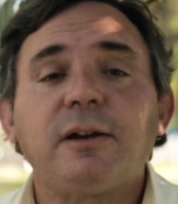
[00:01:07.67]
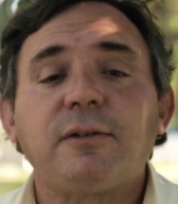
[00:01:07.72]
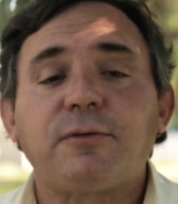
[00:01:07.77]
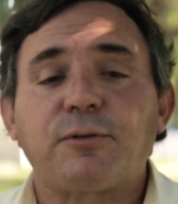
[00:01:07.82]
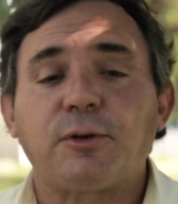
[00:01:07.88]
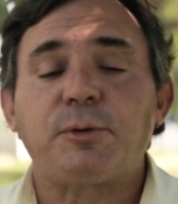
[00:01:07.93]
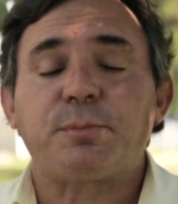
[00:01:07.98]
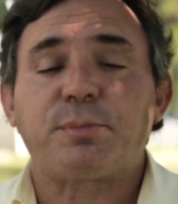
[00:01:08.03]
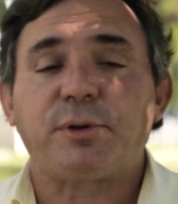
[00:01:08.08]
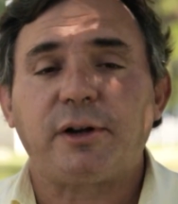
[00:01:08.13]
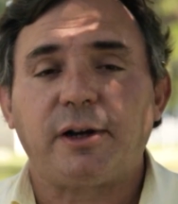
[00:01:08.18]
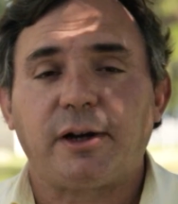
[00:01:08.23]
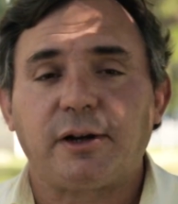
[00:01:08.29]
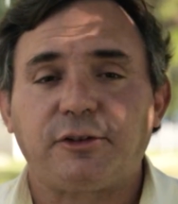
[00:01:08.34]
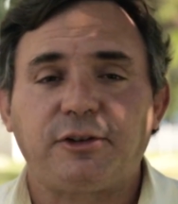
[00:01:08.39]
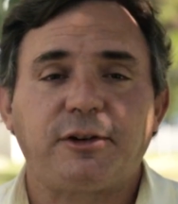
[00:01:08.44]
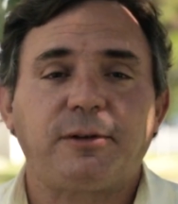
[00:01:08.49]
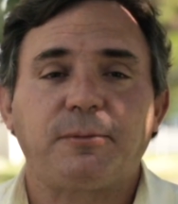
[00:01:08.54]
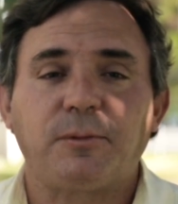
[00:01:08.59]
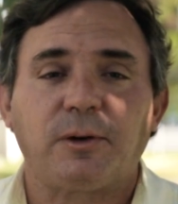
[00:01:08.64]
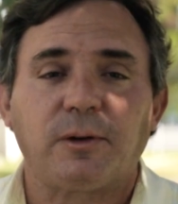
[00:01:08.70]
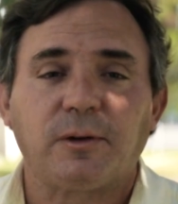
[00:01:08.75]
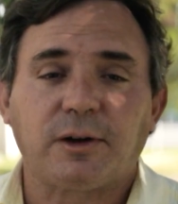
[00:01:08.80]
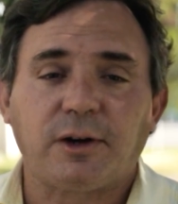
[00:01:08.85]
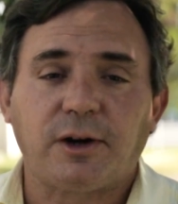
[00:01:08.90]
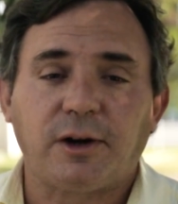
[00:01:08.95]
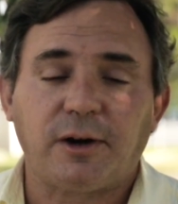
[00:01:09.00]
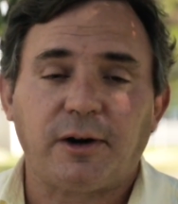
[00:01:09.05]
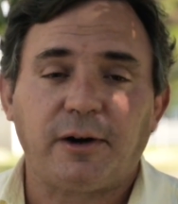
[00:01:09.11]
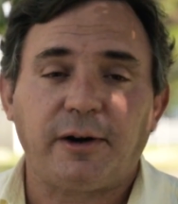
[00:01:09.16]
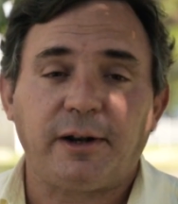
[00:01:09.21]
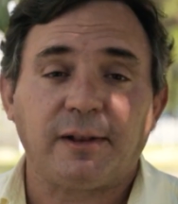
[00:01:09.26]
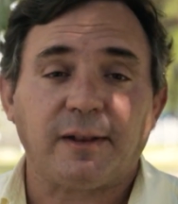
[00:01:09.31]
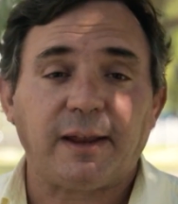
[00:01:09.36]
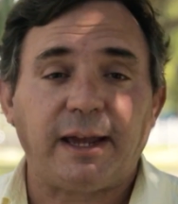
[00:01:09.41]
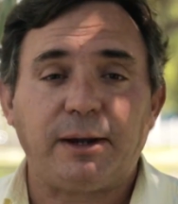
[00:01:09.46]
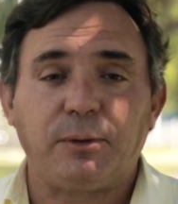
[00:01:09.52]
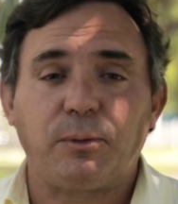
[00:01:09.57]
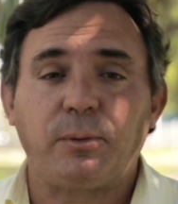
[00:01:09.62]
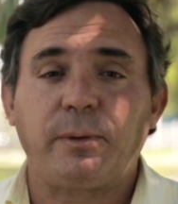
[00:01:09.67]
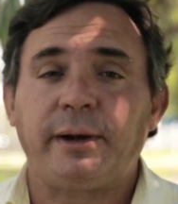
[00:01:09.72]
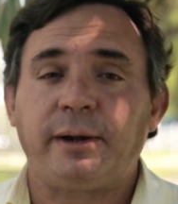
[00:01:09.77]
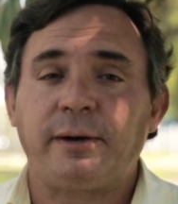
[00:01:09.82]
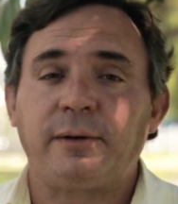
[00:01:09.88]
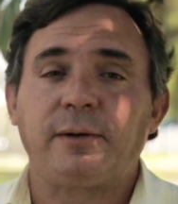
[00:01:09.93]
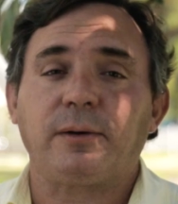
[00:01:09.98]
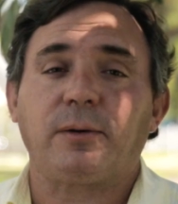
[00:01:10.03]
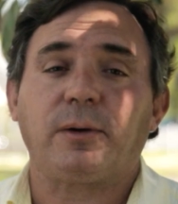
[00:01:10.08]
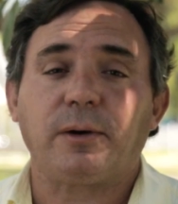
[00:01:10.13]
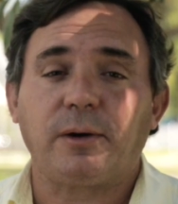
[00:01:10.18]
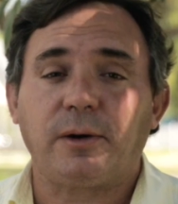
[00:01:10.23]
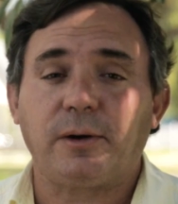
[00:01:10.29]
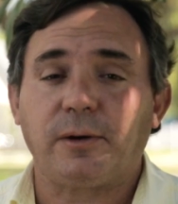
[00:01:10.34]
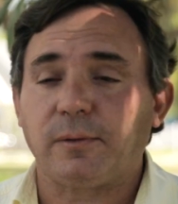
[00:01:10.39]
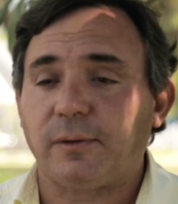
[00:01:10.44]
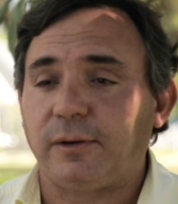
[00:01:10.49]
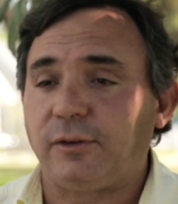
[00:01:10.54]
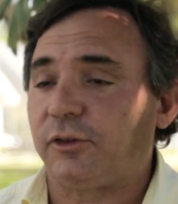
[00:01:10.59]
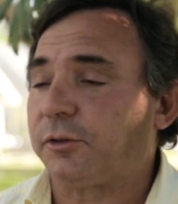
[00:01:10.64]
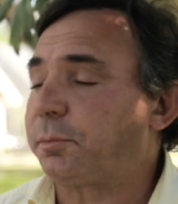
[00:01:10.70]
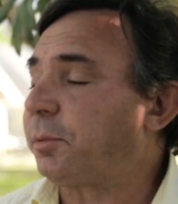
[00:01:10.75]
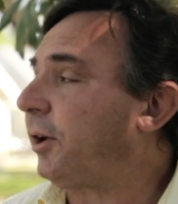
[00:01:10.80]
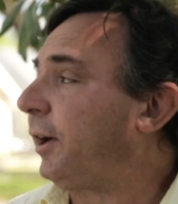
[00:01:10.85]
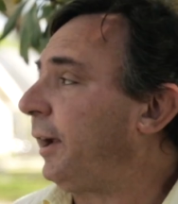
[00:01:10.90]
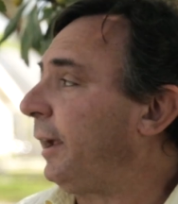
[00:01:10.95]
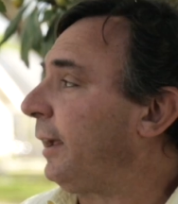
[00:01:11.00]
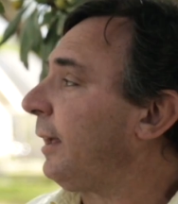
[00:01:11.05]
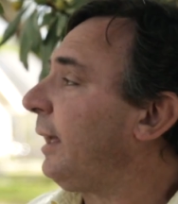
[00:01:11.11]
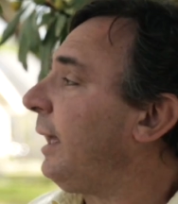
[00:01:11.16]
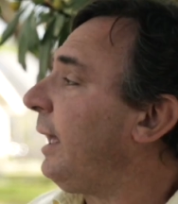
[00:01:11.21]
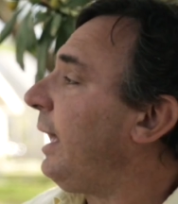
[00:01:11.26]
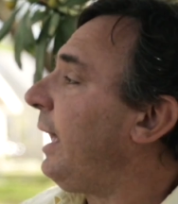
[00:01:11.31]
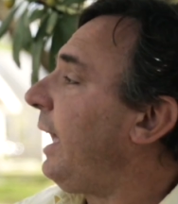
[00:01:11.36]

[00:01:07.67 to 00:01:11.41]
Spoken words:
Fruit production will occur in late winter or early spring,